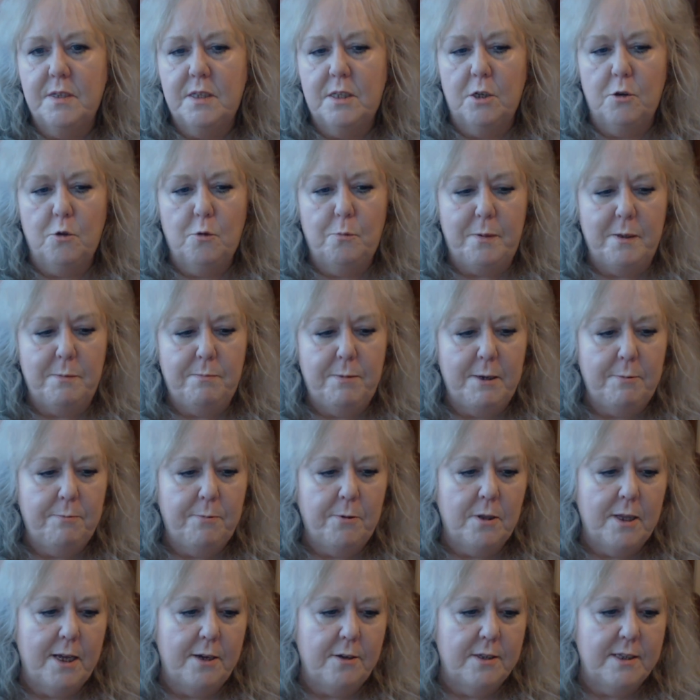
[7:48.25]
There will be
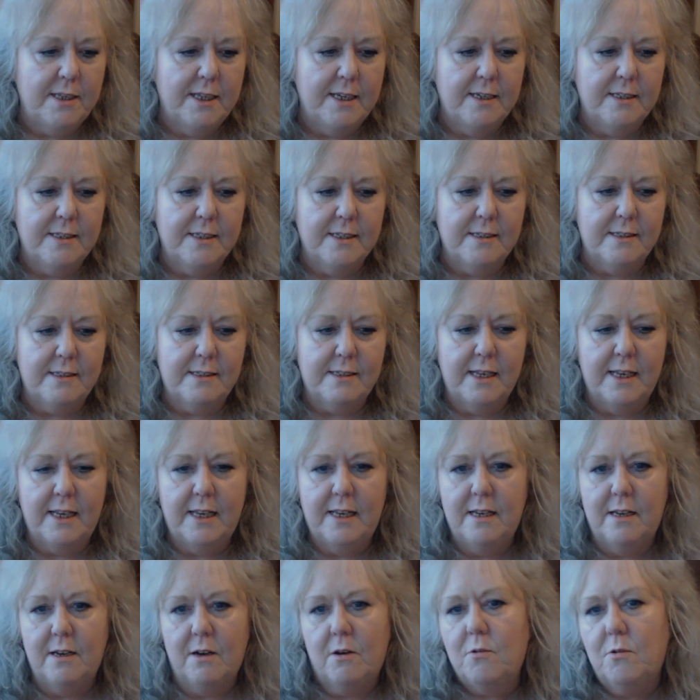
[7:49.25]
people out there that
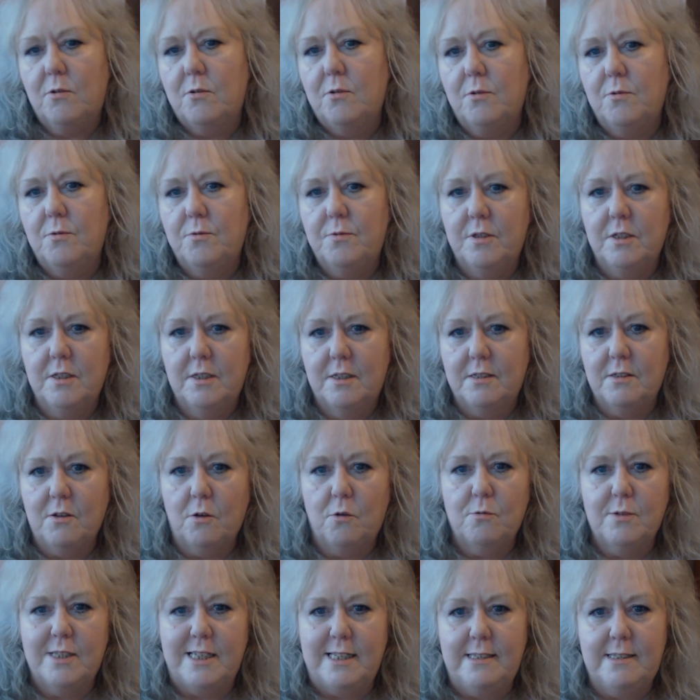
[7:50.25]
say, oh, there's
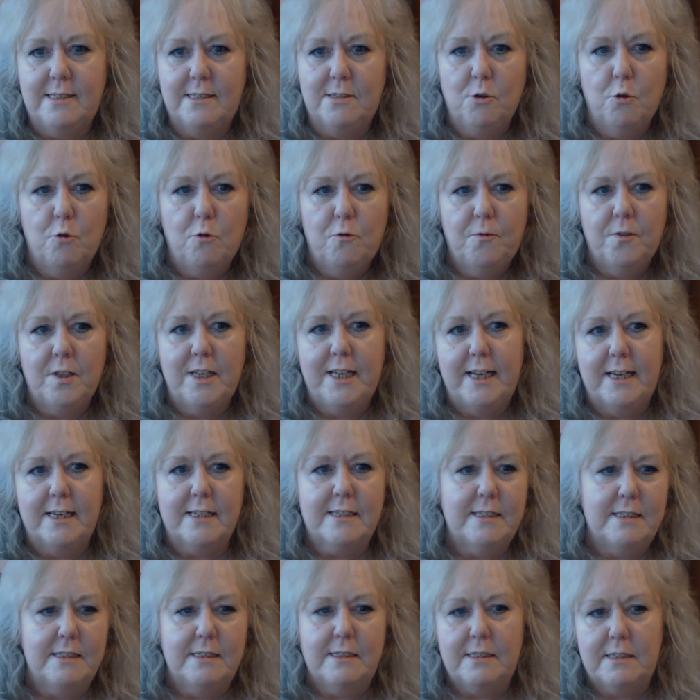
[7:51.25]
all these
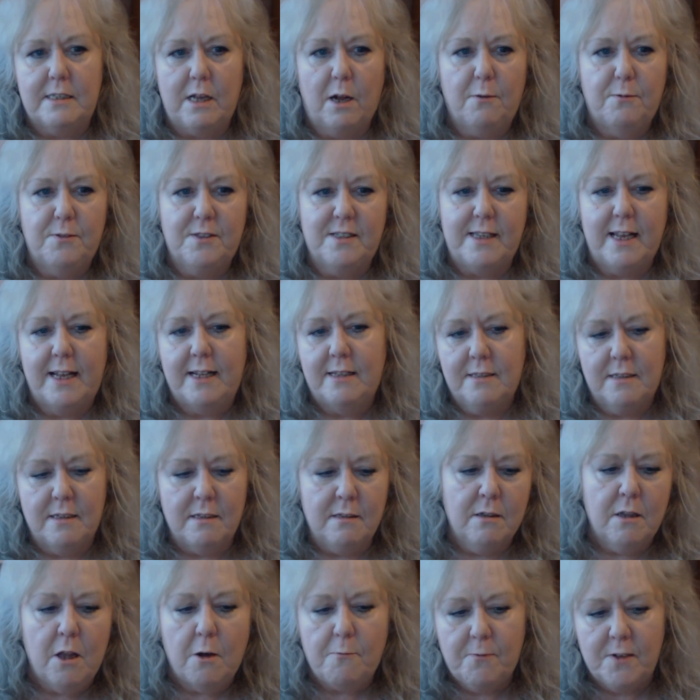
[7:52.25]
snowflakes and stuff
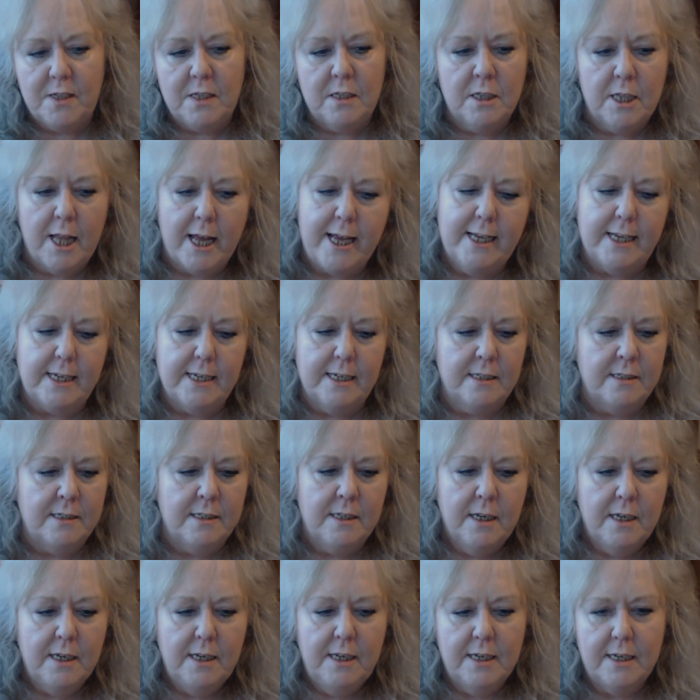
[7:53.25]
sending love and light,
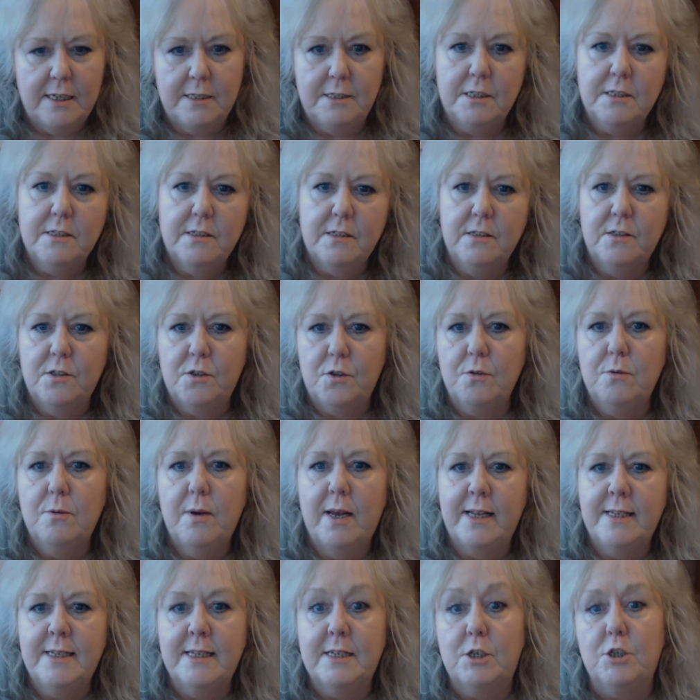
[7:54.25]
and it doesn't do
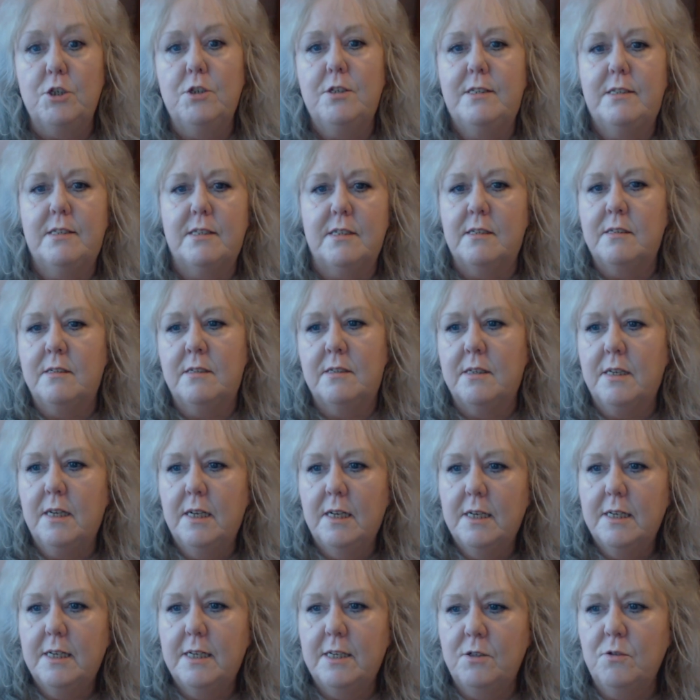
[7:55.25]
any good, and,
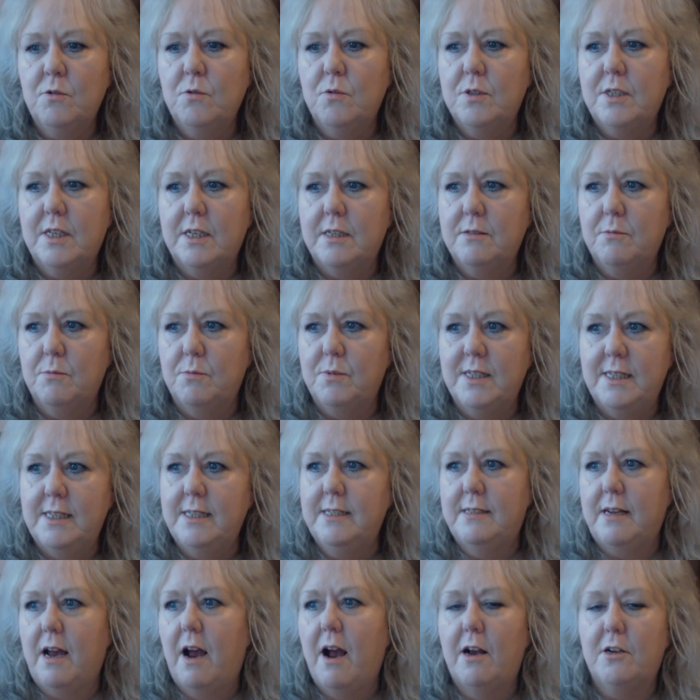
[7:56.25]
you know, that we
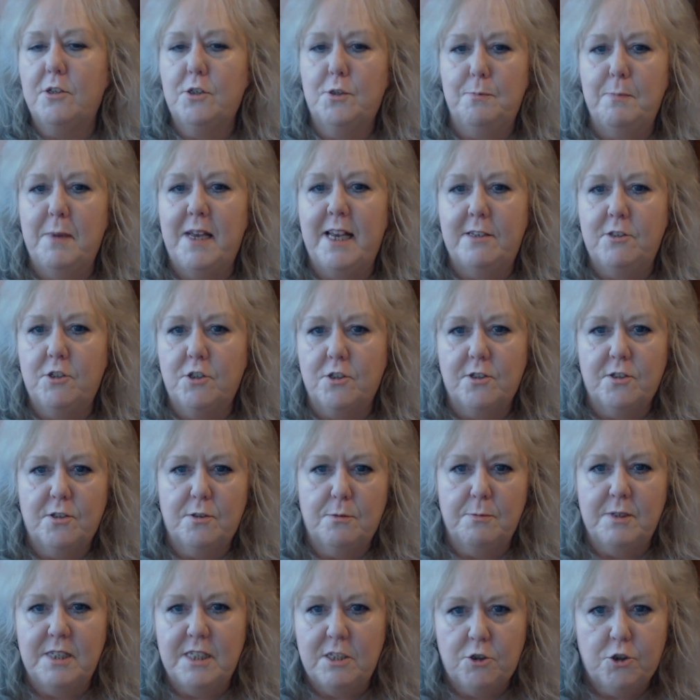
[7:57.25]
need harsh
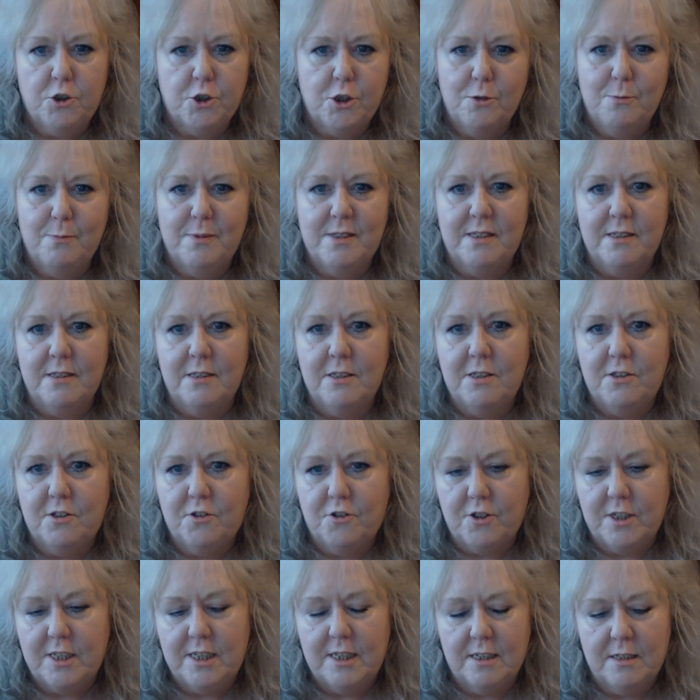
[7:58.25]
measures, we need troops in the
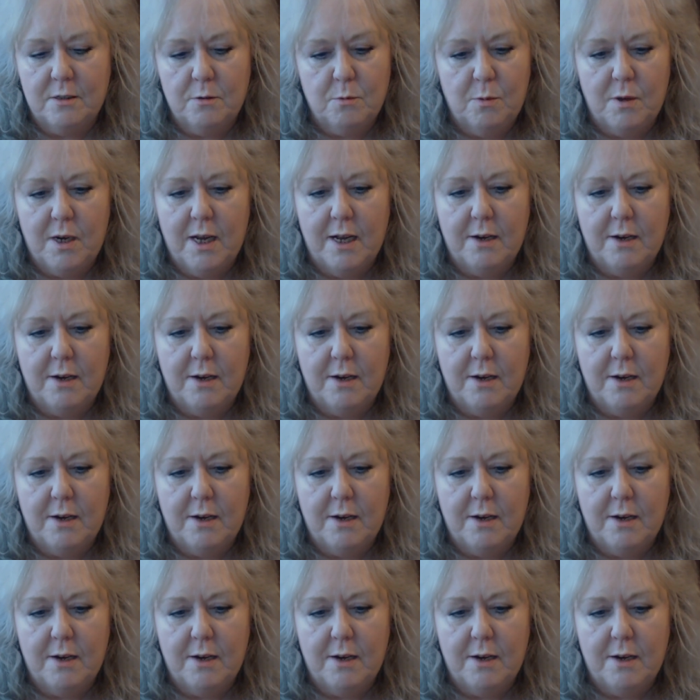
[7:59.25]
street and